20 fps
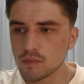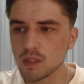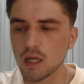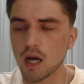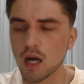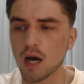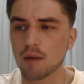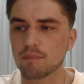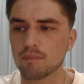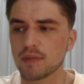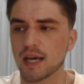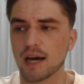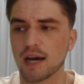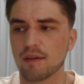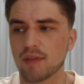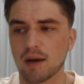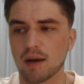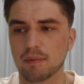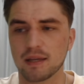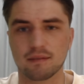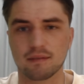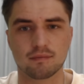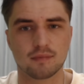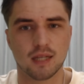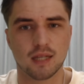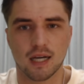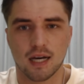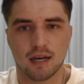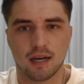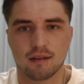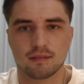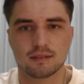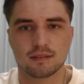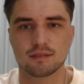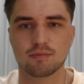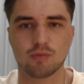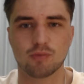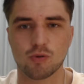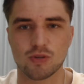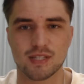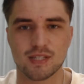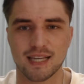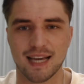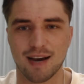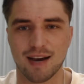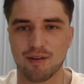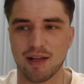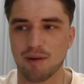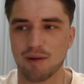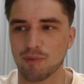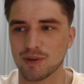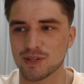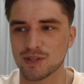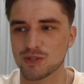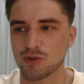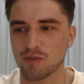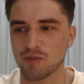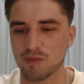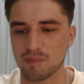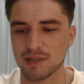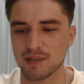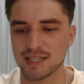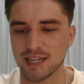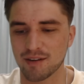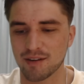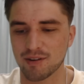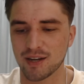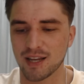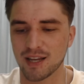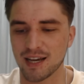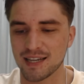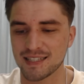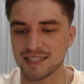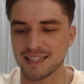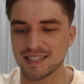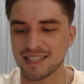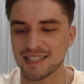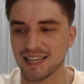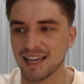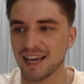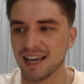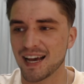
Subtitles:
We'll see how that one sort of materializes.